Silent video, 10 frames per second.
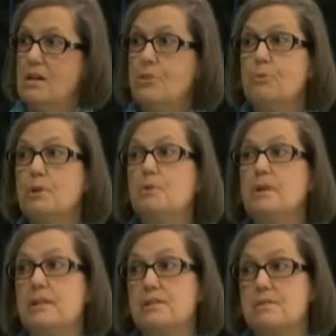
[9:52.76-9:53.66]
kids? Three how
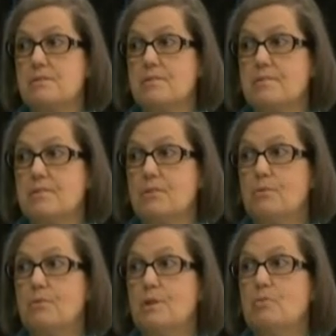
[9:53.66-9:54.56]
weeks. Okay.
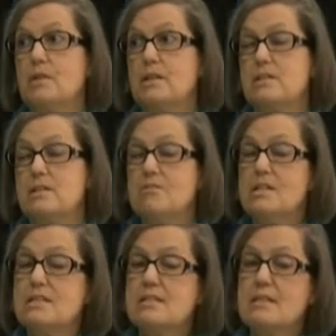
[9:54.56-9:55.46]
Three weeks. So,
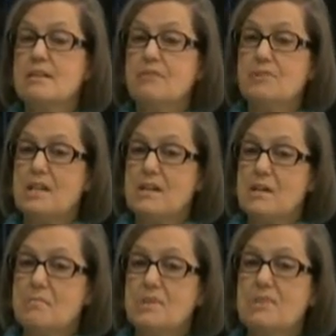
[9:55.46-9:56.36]
it's enough
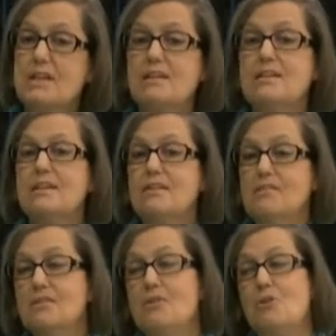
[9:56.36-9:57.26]
time that they can get a
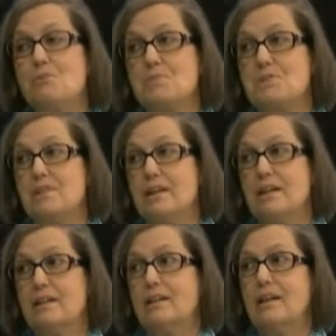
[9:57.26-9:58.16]
little
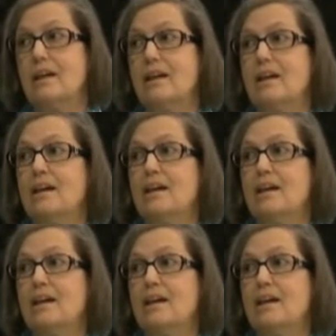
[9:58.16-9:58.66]
homesick right.